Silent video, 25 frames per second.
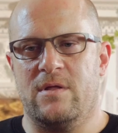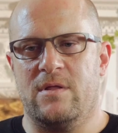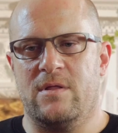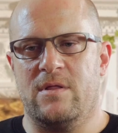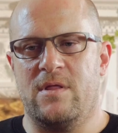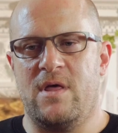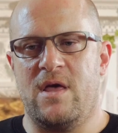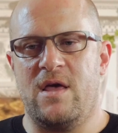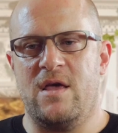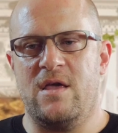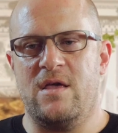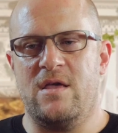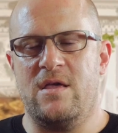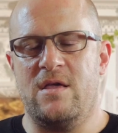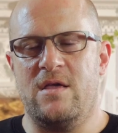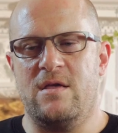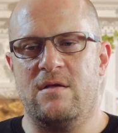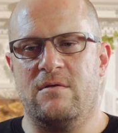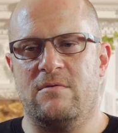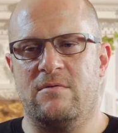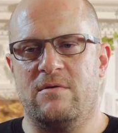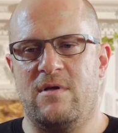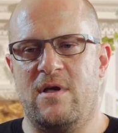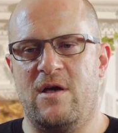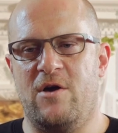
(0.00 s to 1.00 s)
They
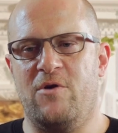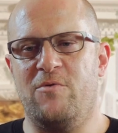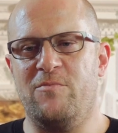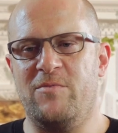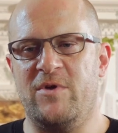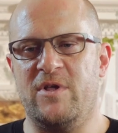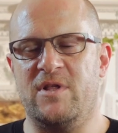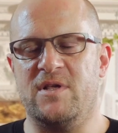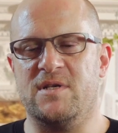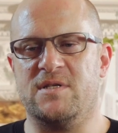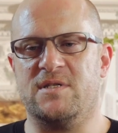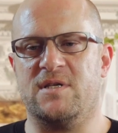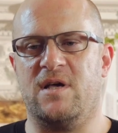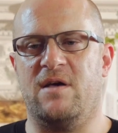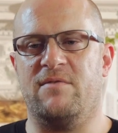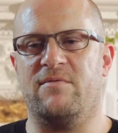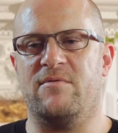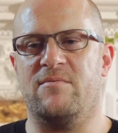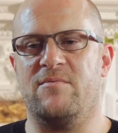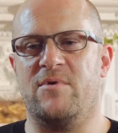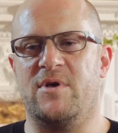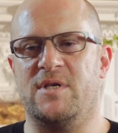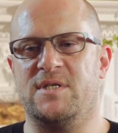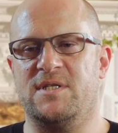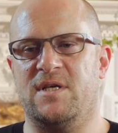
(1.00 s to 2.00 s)
helped me
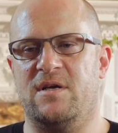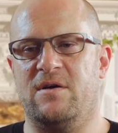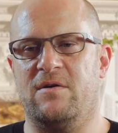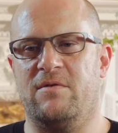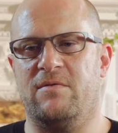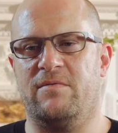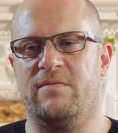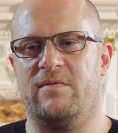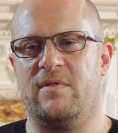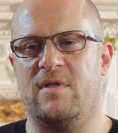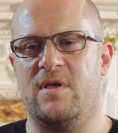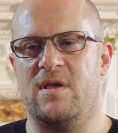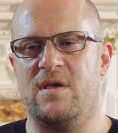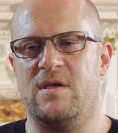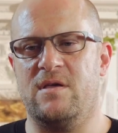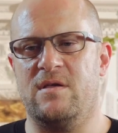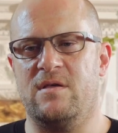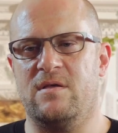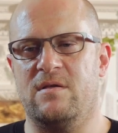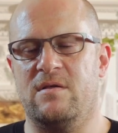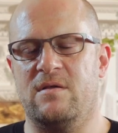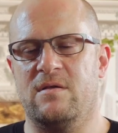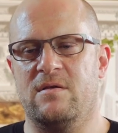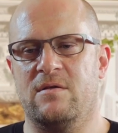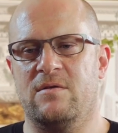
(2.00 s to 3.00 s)
discover myself. They
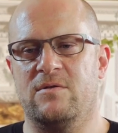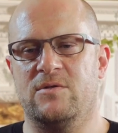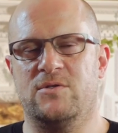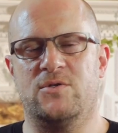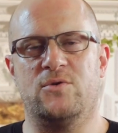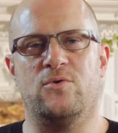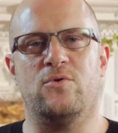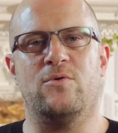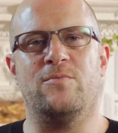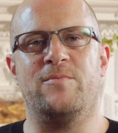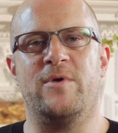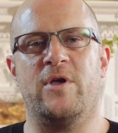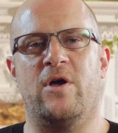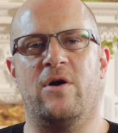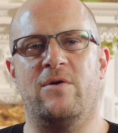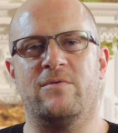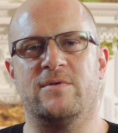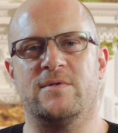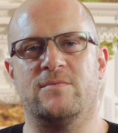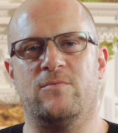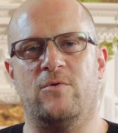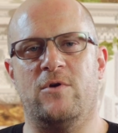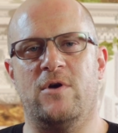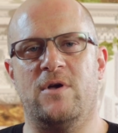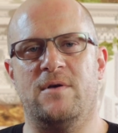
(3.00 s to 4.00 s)
taught me I
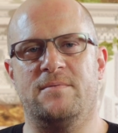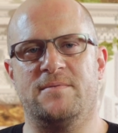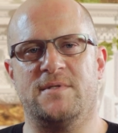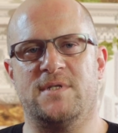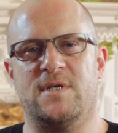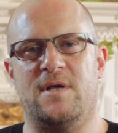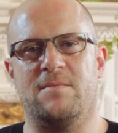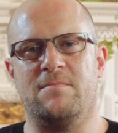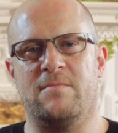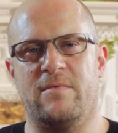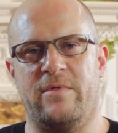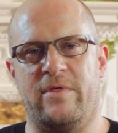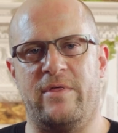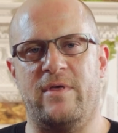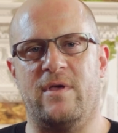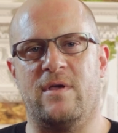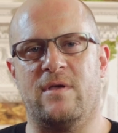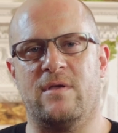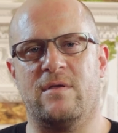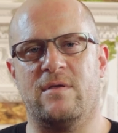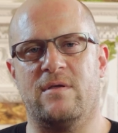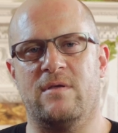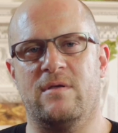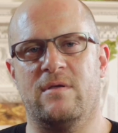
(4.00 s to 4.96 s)
was worth something.